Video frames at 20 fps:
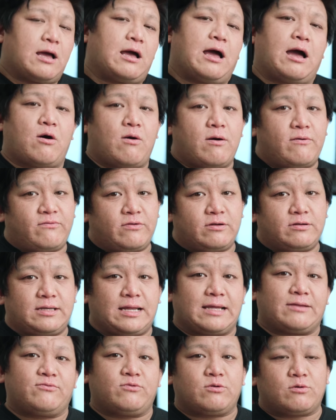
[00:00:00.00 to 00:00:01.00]
However,
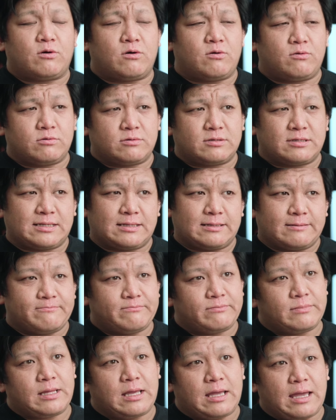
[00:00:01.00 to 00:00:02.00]
that will
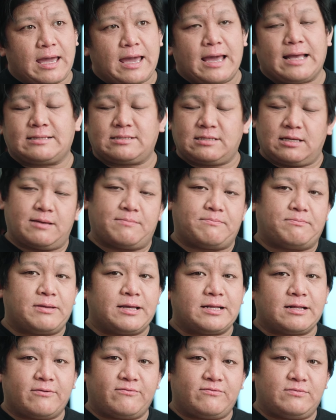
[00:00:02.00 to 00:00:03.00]
add a
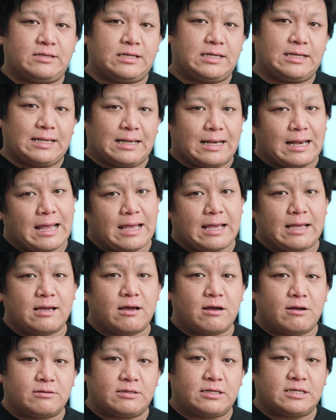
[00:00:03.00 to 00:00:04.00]
bit of delay
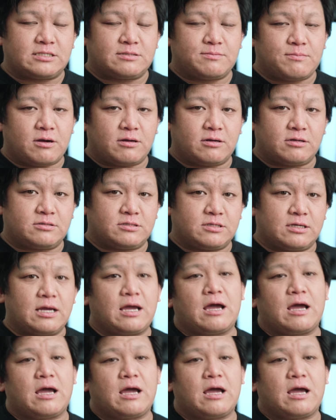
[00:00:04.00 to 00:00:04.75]
on his monitor.